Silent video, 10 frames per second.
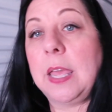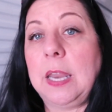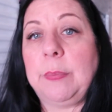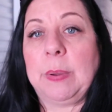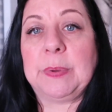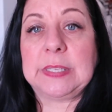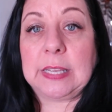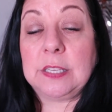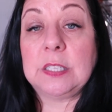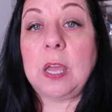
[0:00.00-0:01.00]
Anyway, we'll
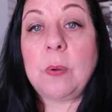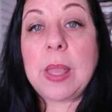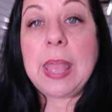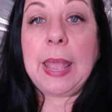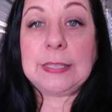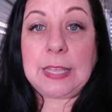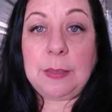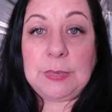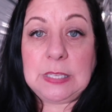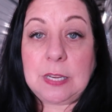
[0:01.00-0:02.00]
see. So as I
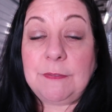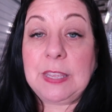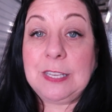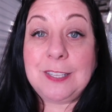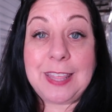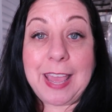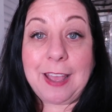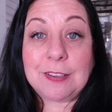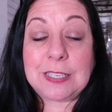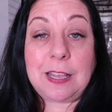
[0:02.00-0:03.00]
empty stuff into the
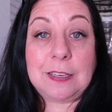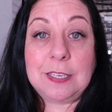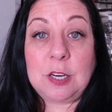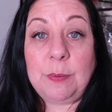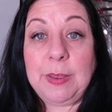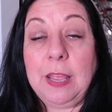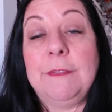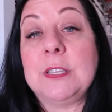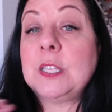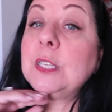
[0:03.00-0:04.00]
house, I'll determine
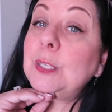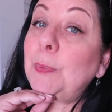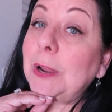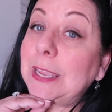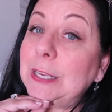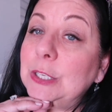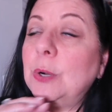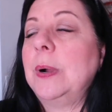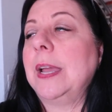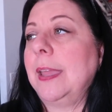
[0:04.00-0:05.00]
if it's sparking
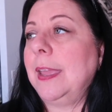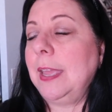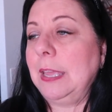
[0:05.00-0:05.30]
joy,